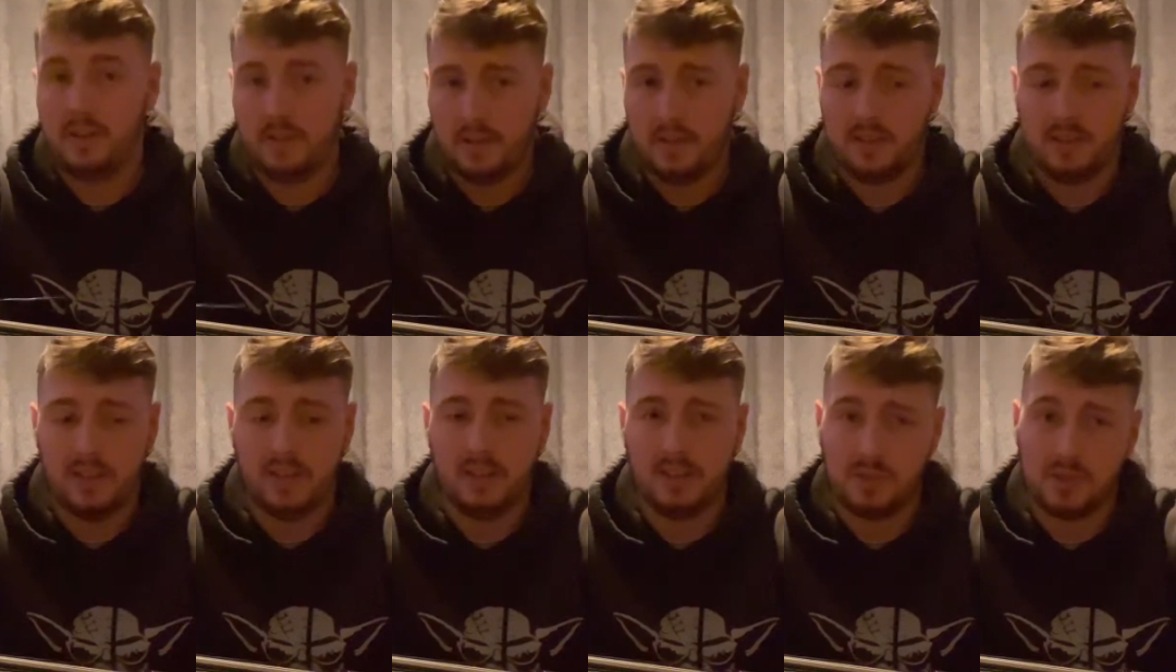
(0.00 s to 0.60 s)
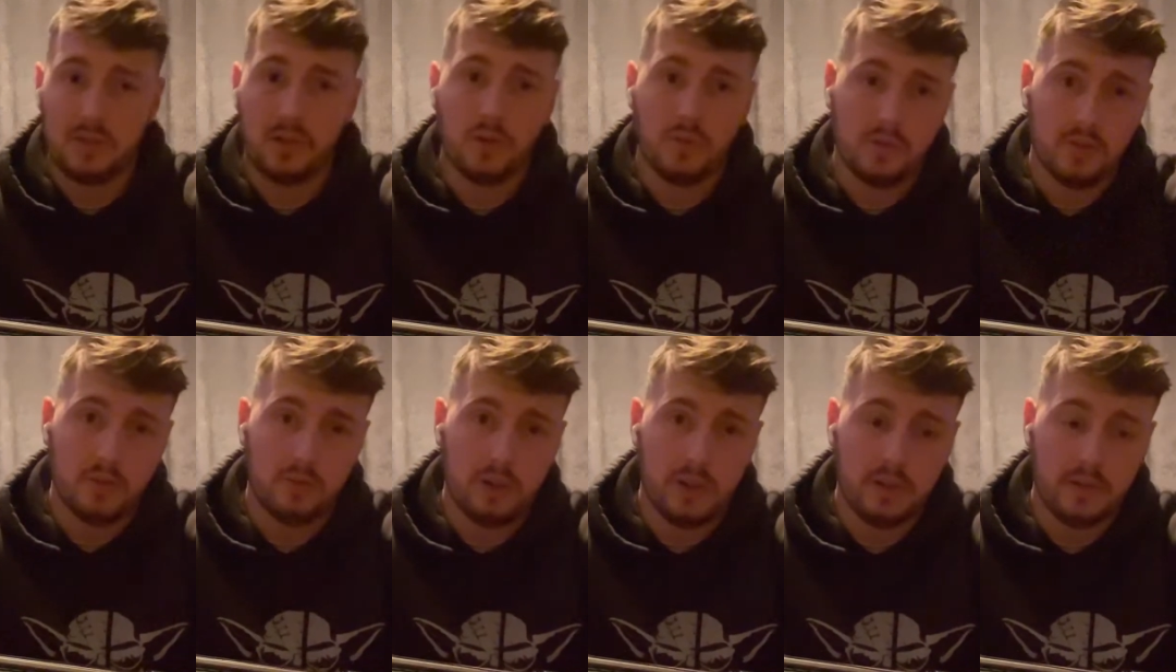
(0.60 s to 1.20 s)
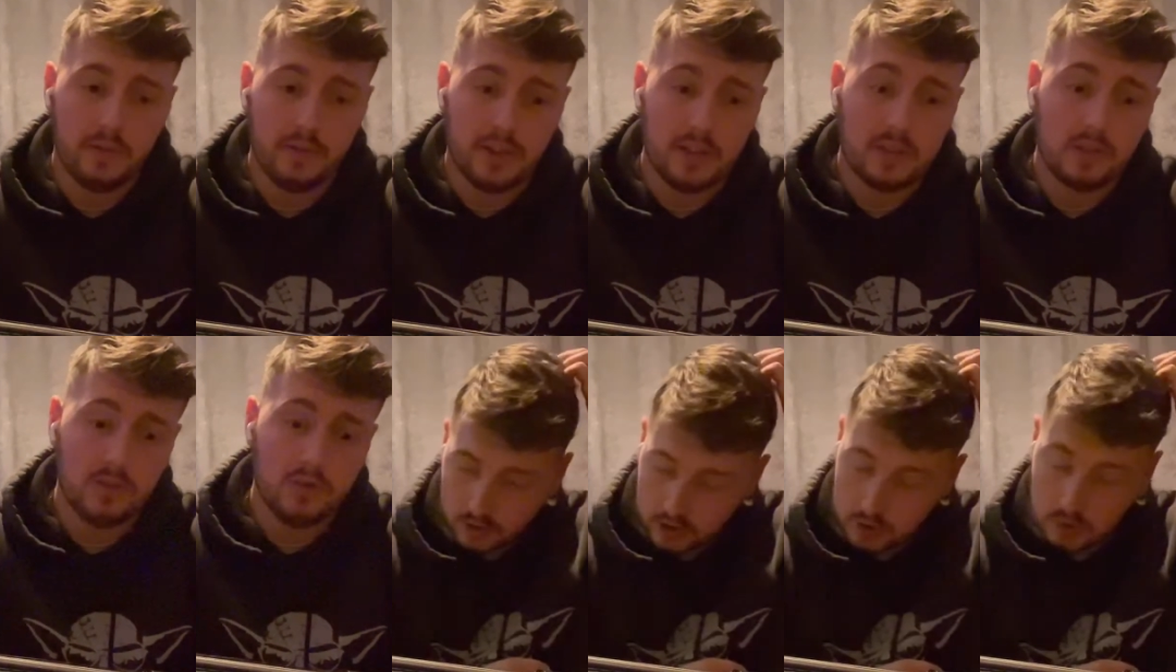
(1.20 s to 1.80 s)
clearly it's going to go to the rear of the vehicle.
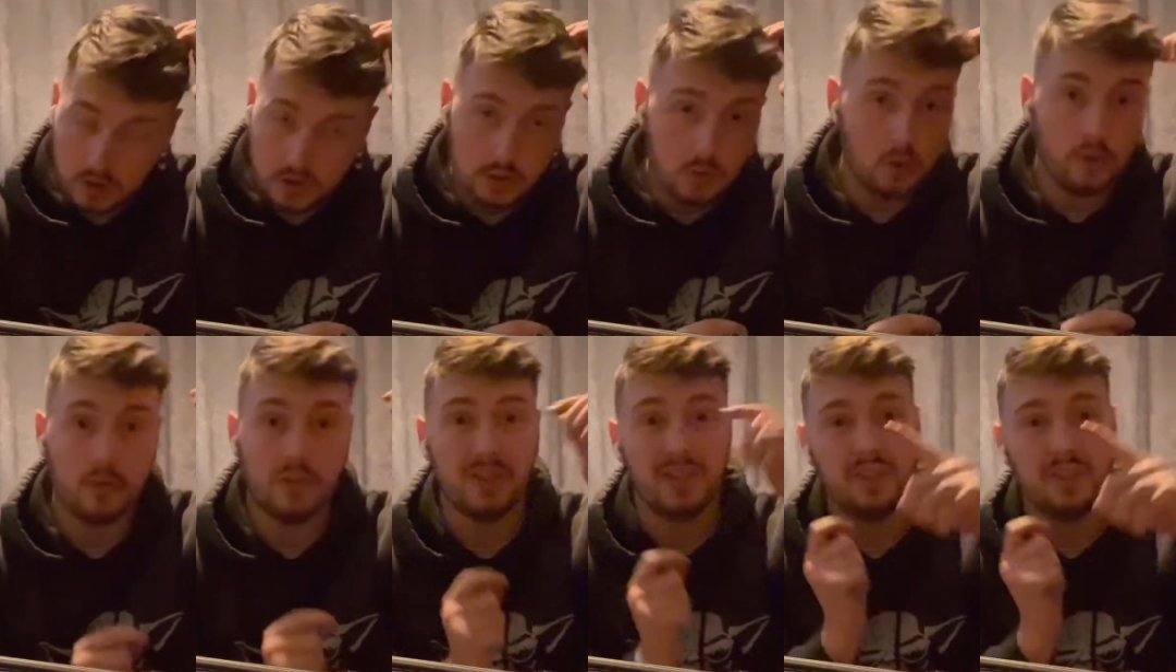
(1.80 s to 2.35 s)
Switch over to the